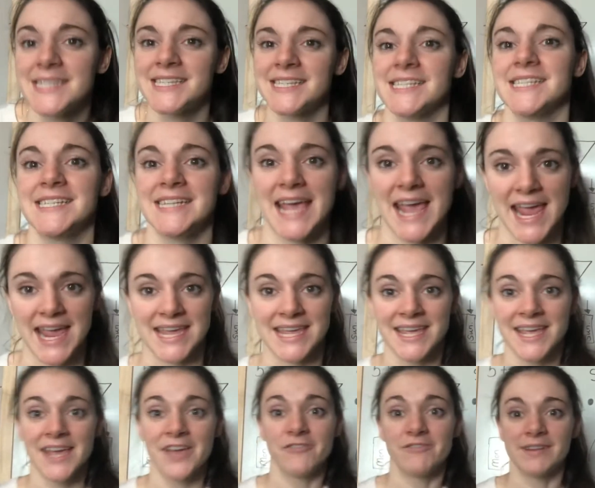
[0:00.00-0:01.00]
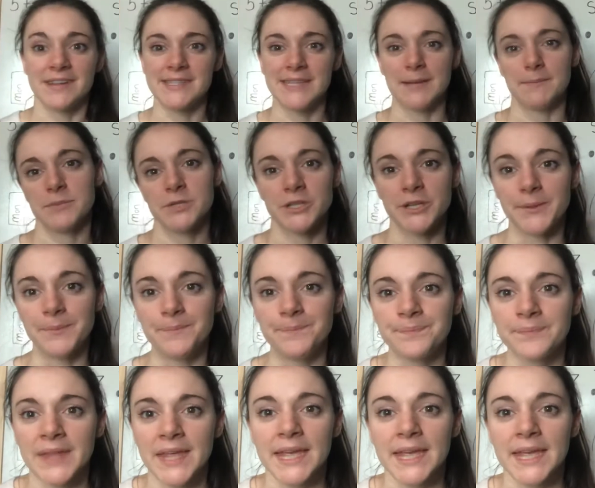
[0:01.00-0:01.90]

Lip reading: today, reception,